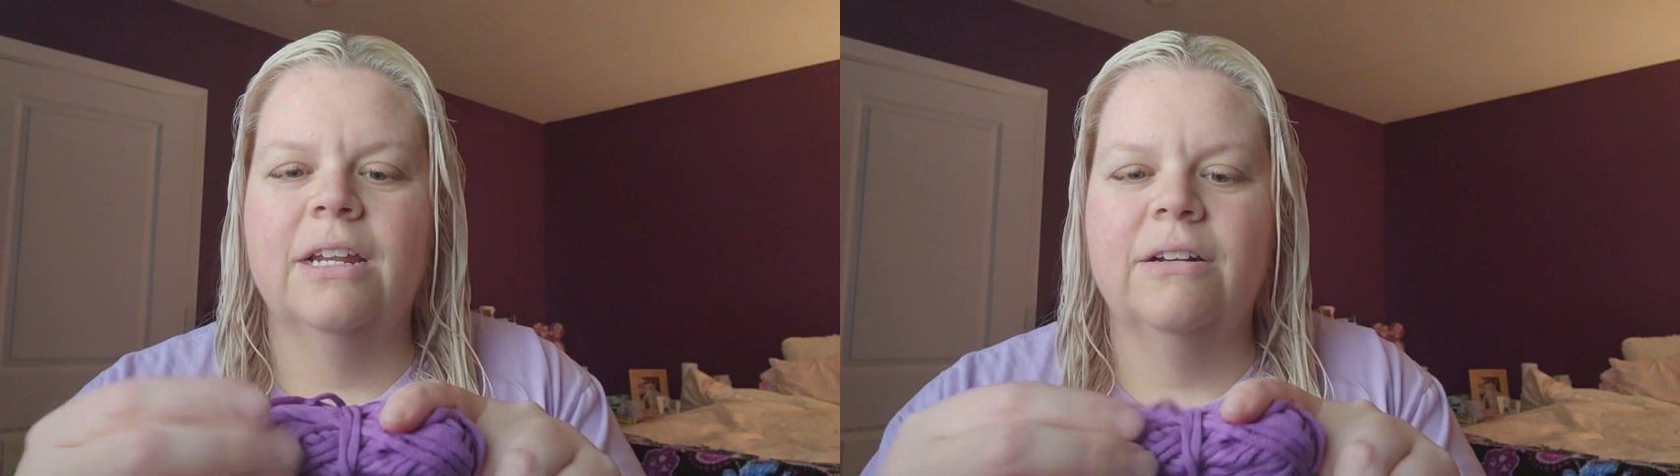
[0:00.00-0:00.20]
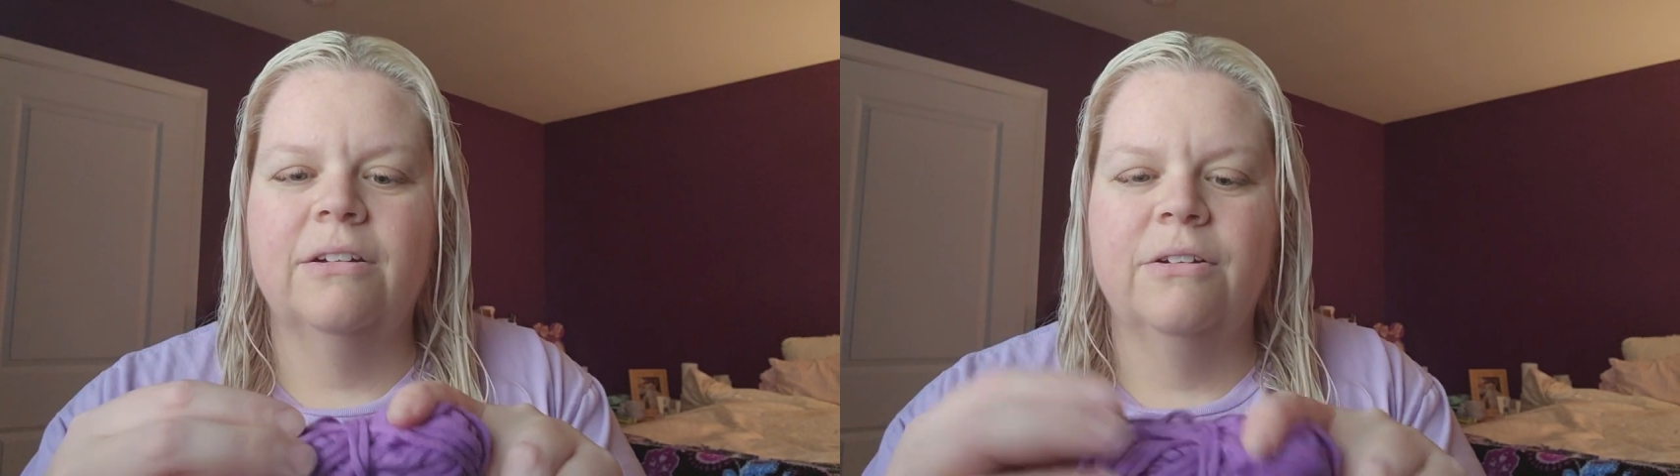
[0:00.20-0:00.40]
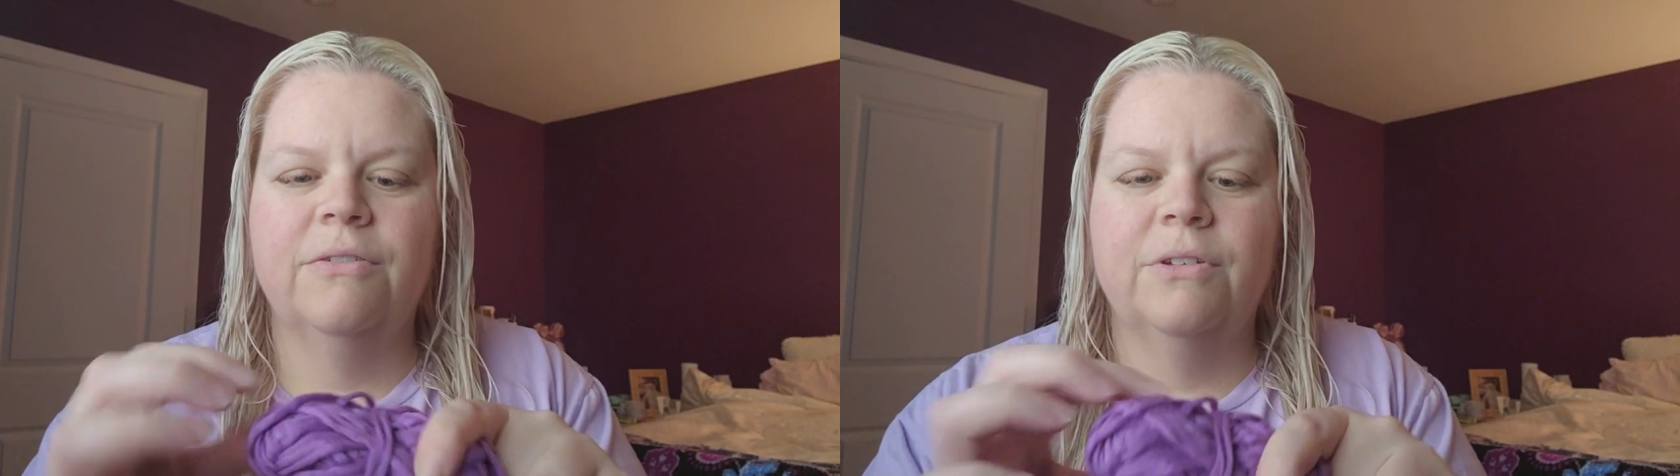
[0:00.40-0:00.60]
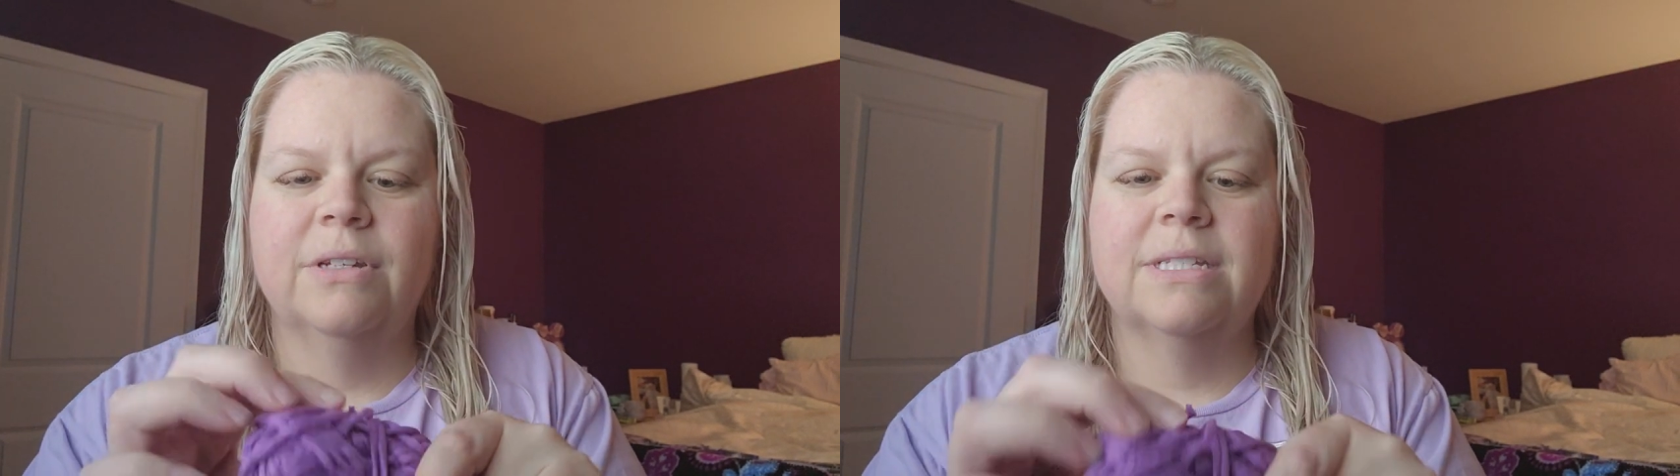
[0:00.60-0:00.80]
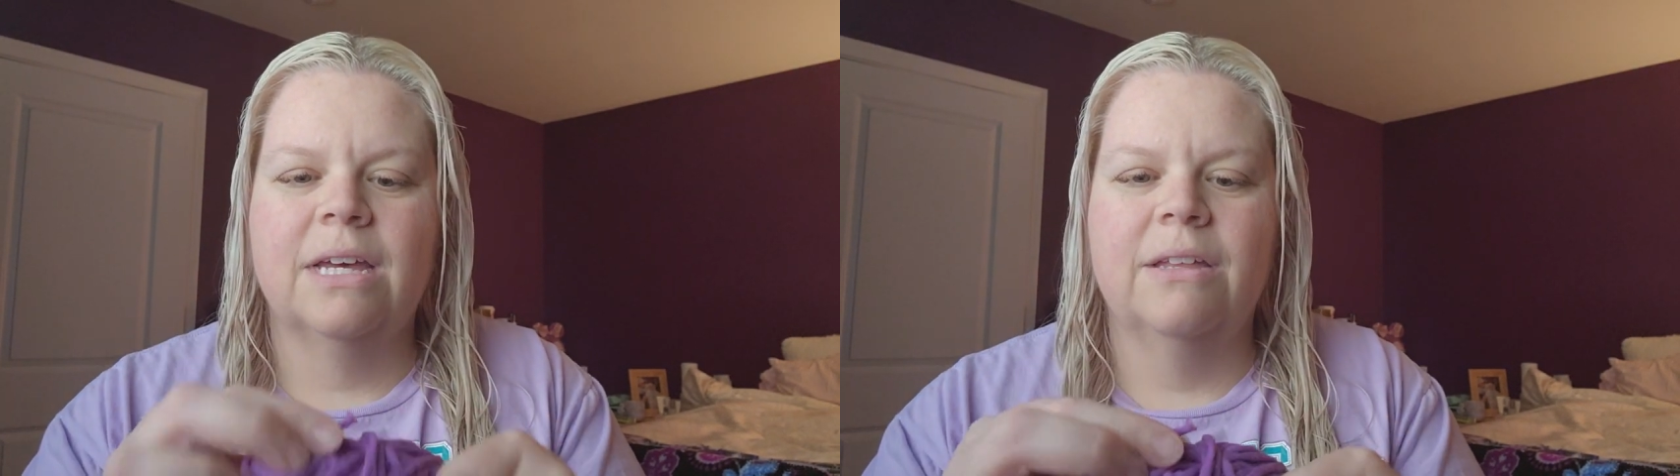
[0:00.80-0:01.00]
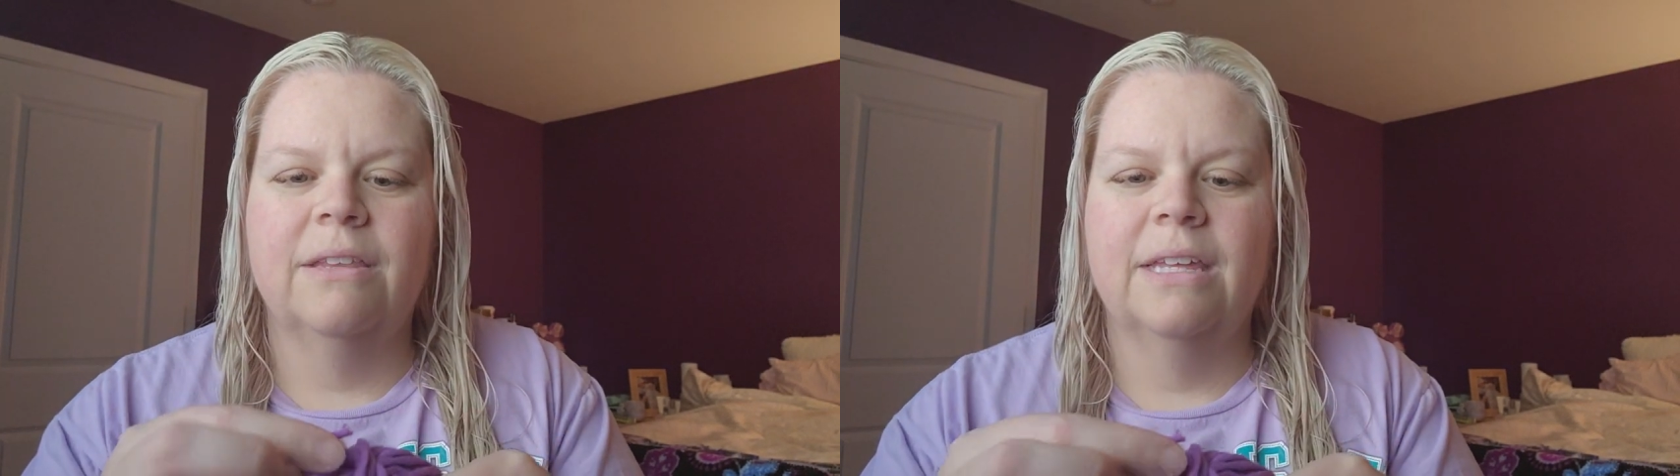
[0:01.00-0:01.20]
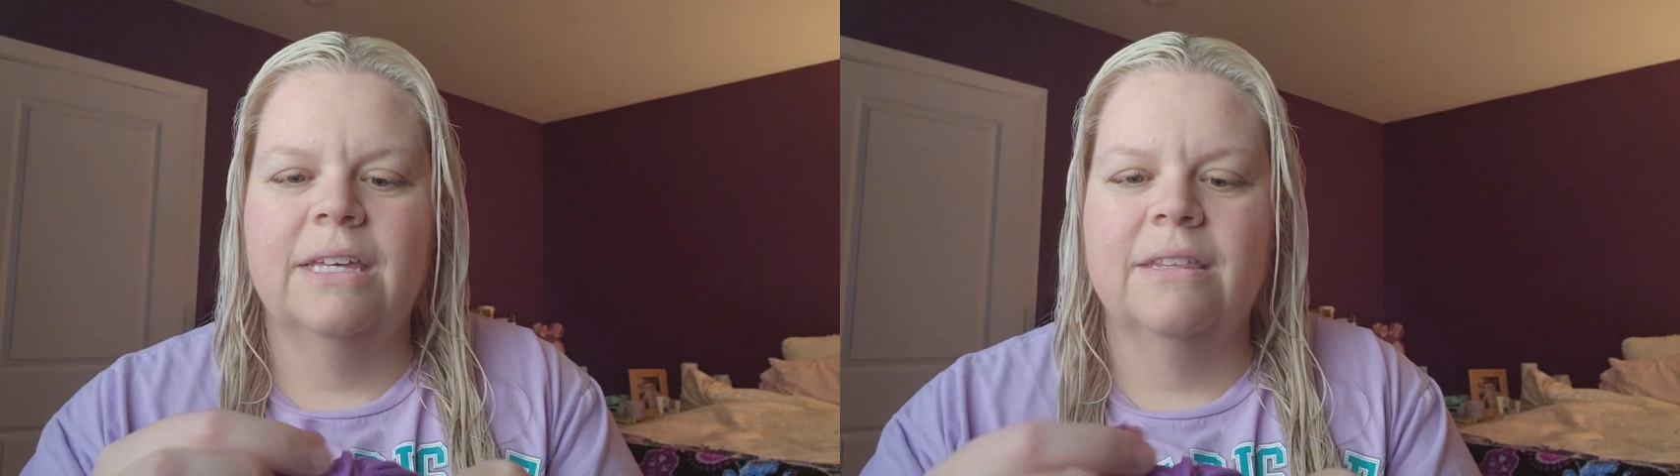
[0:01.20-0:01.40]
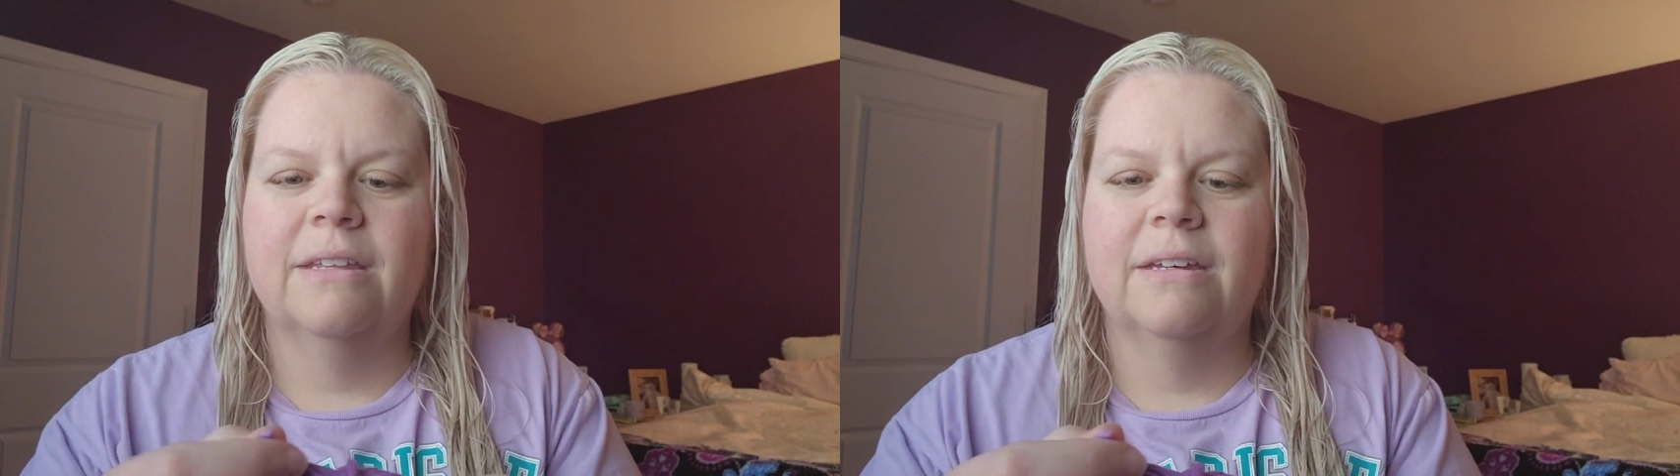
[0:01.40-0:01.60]
I don't know if you could tell
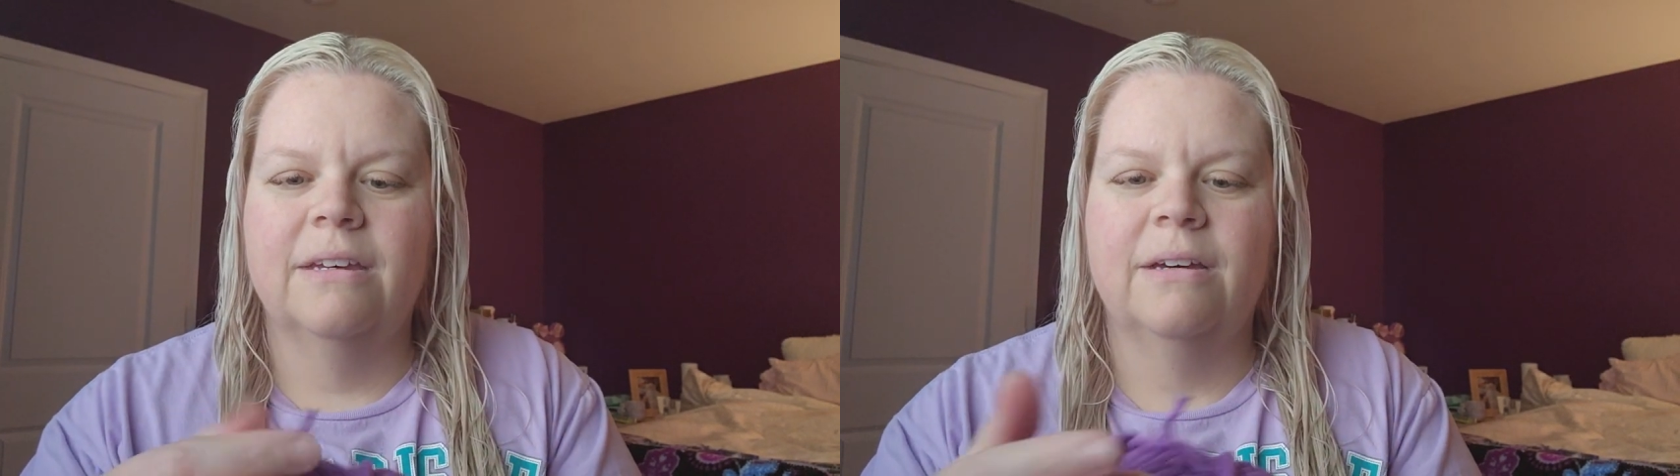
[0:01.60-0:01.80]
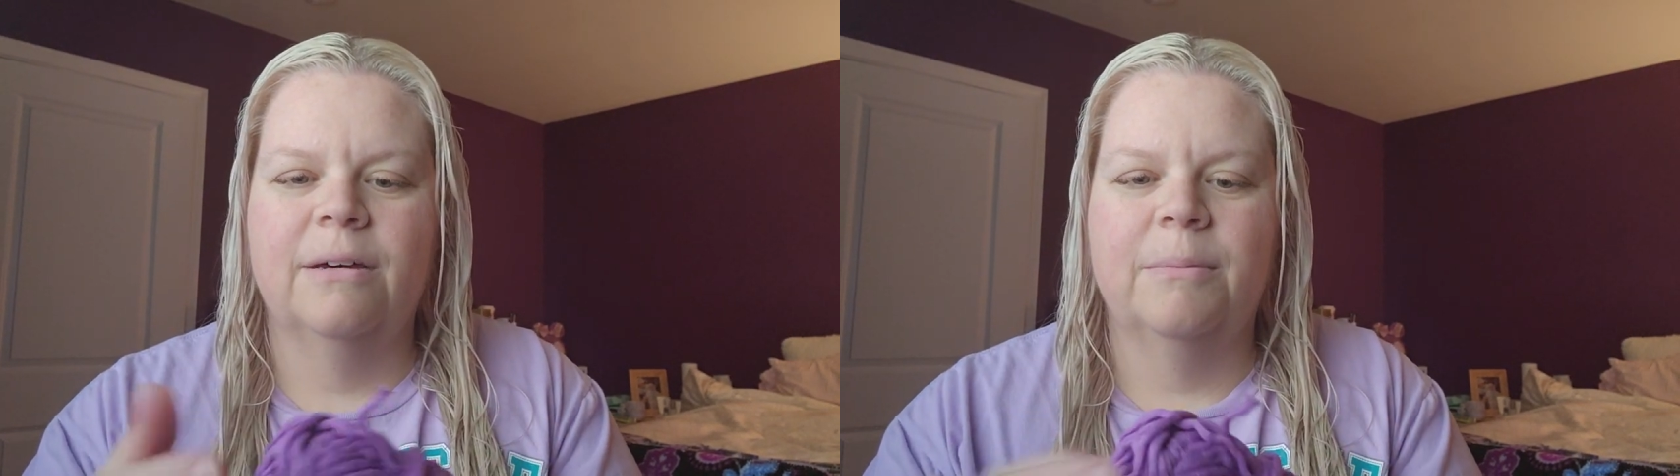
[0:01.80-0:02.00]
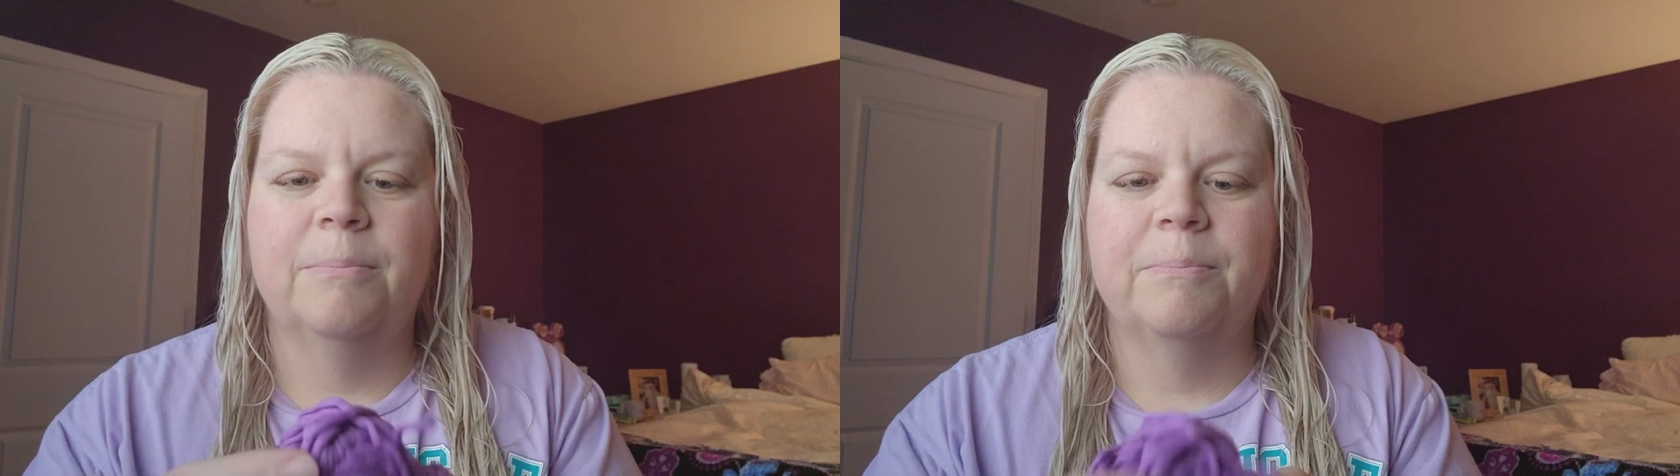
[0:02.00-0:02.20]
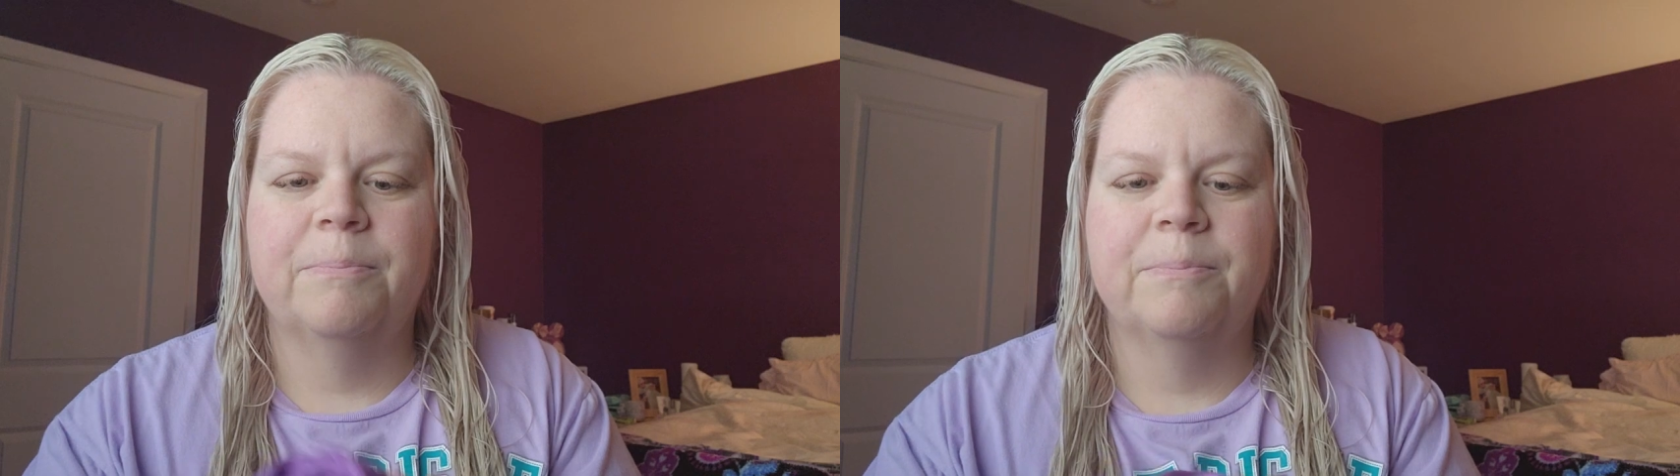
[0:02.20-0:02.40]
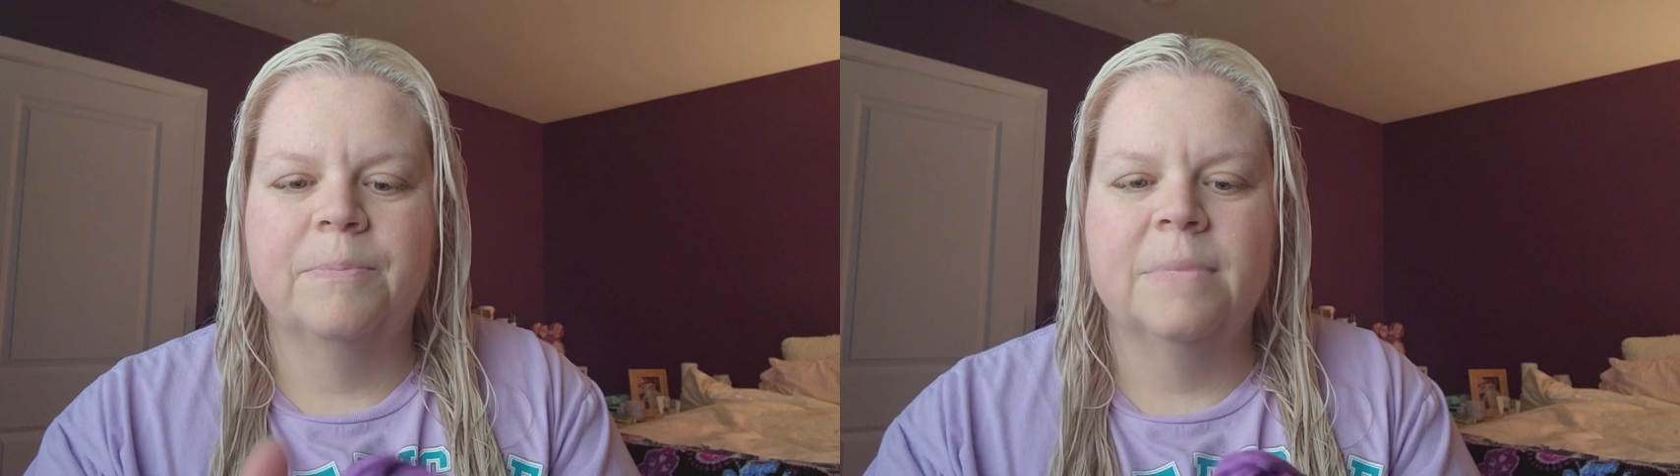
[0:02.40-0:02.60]
like the, um,